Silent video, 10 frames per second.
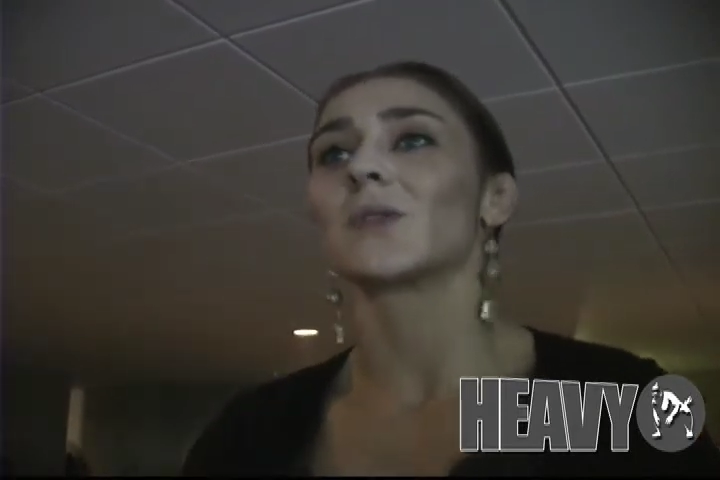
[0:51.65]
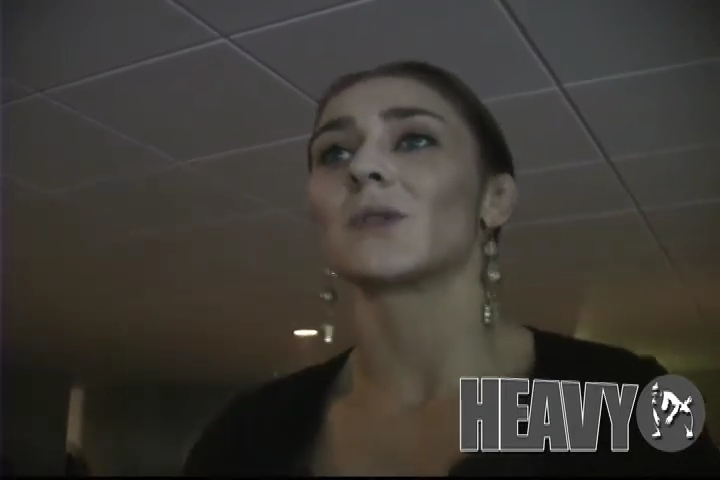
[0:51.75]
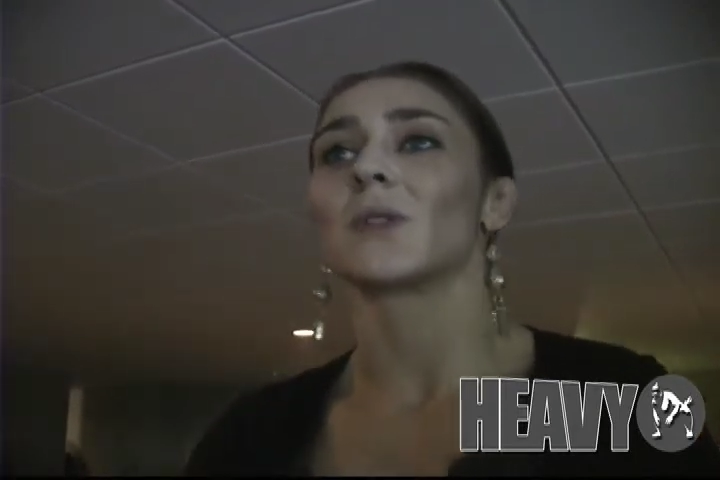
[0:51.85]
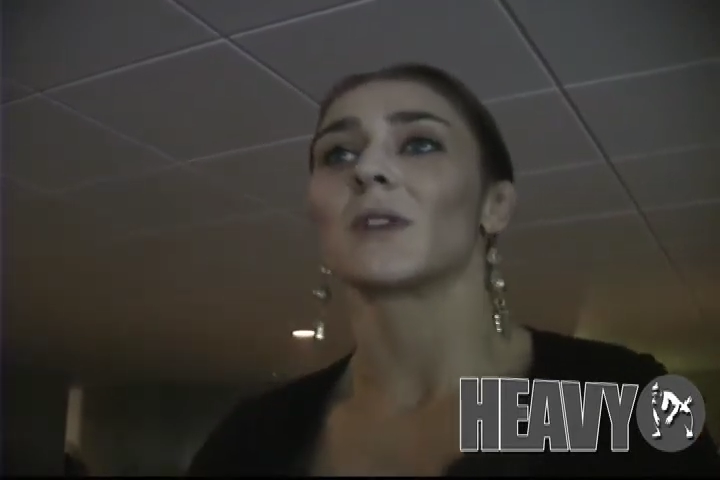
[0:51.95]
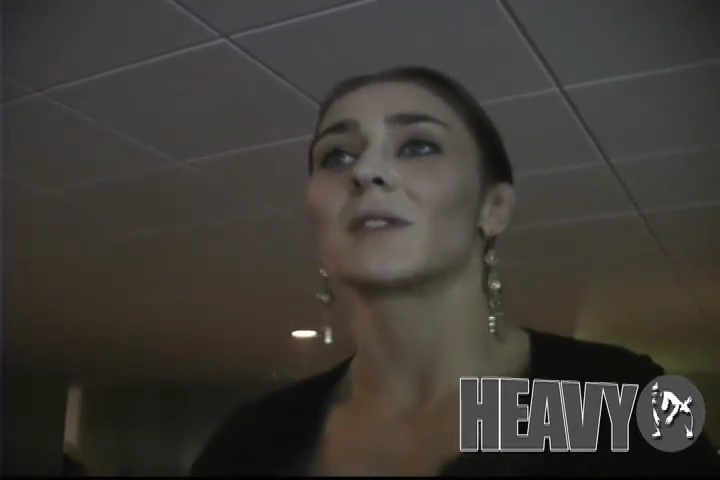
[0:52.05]

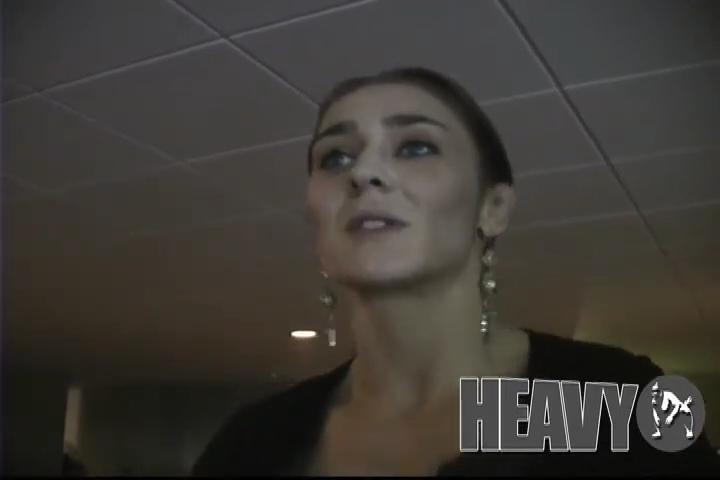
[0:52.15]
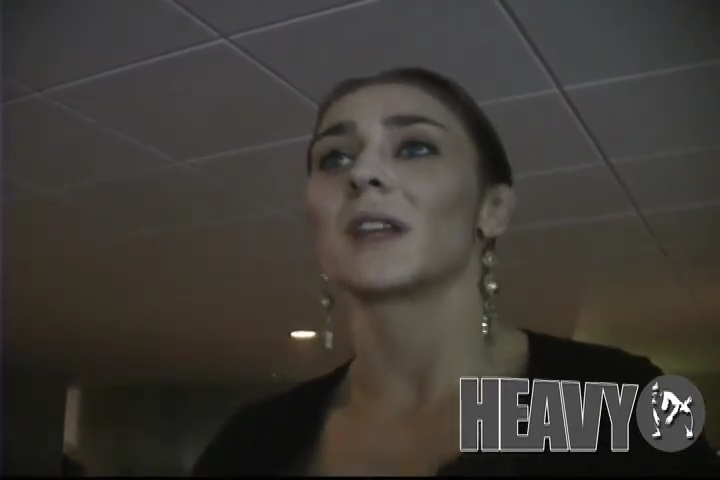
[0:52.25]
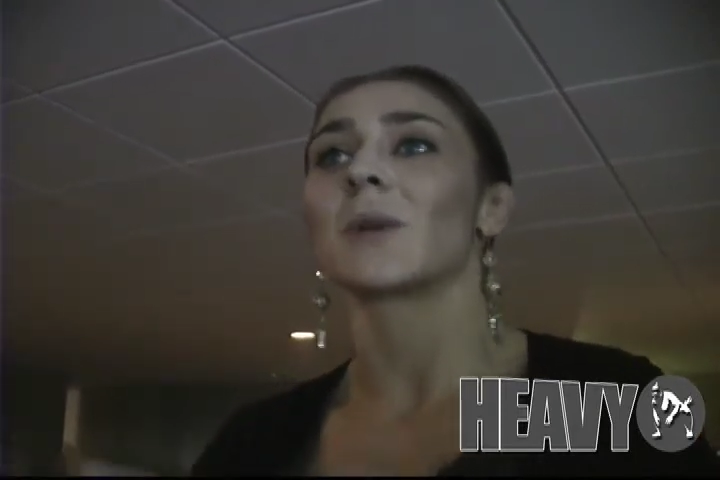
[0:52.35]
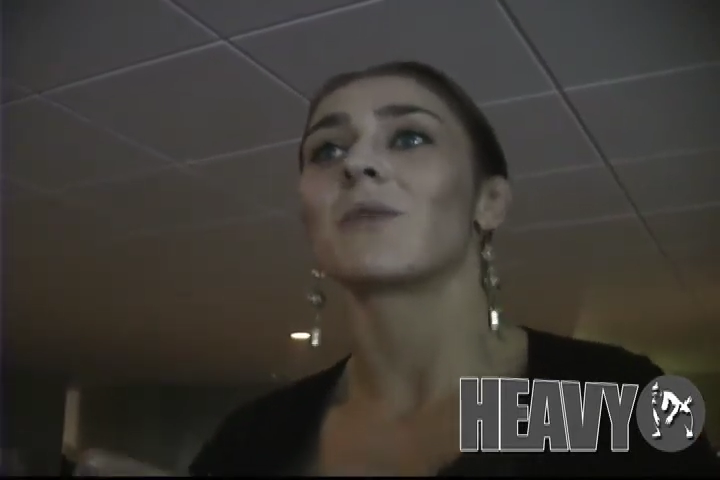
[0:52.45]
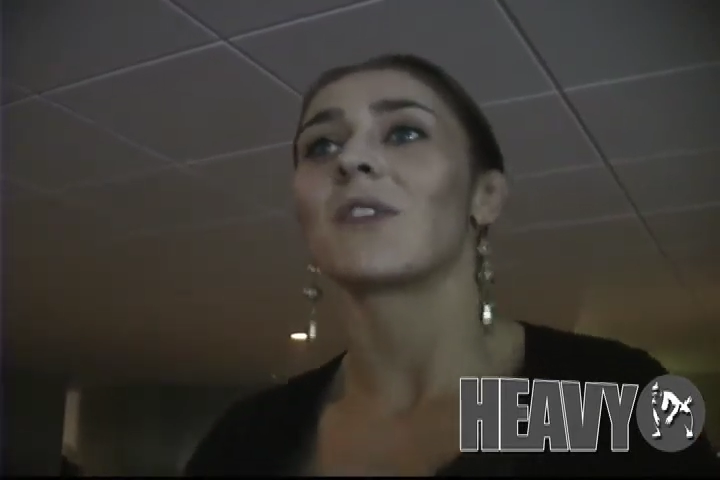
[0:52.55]
to uh,
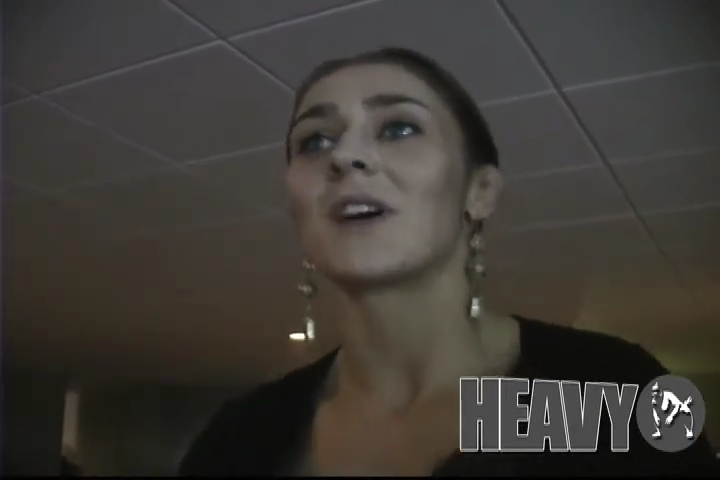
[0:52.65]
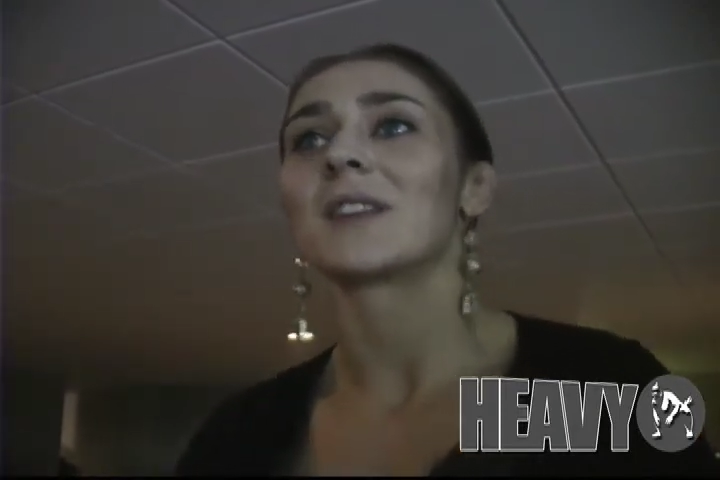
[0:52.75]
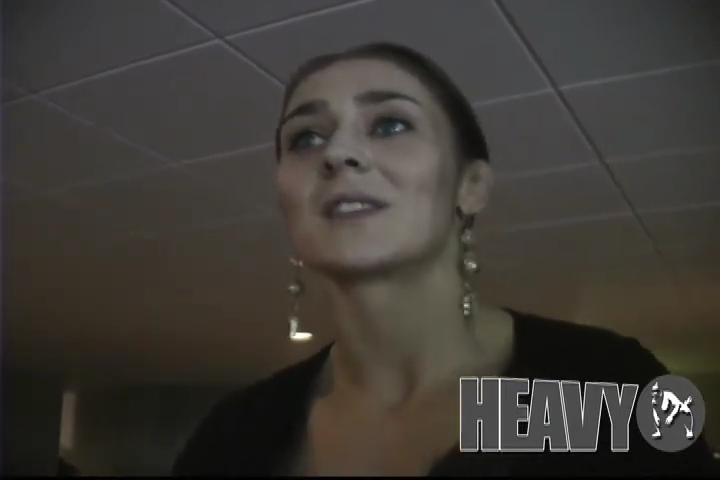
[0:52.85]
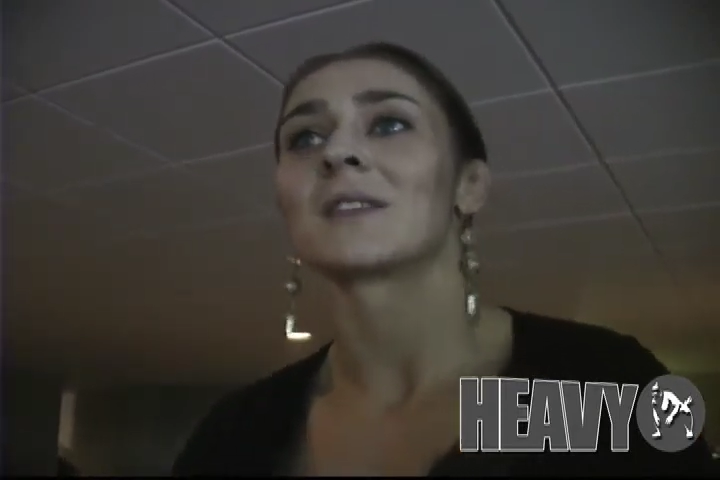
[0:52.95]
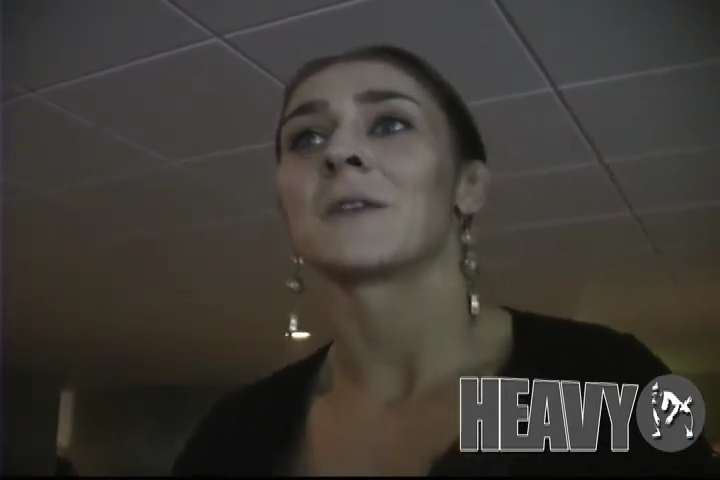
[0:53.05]
stand-up
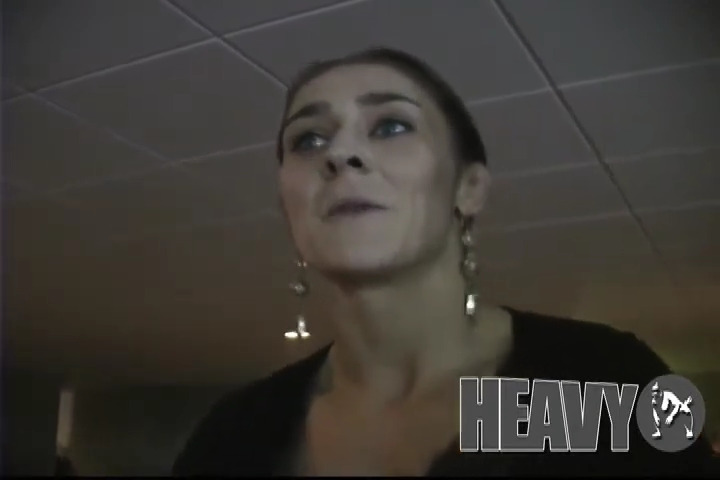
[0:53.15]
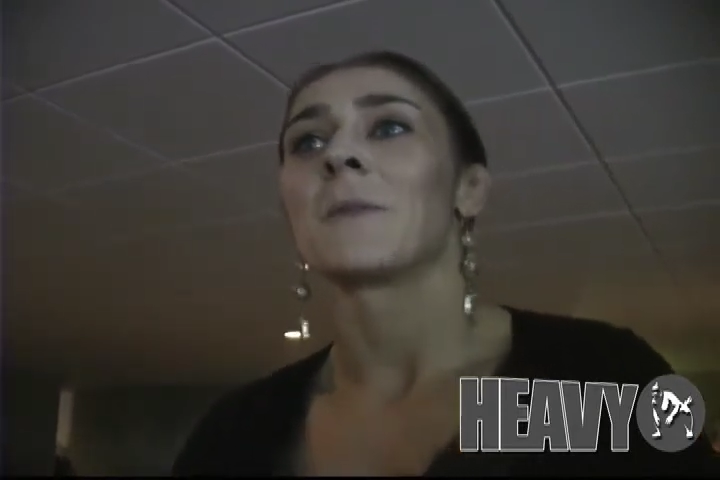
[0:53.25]
fights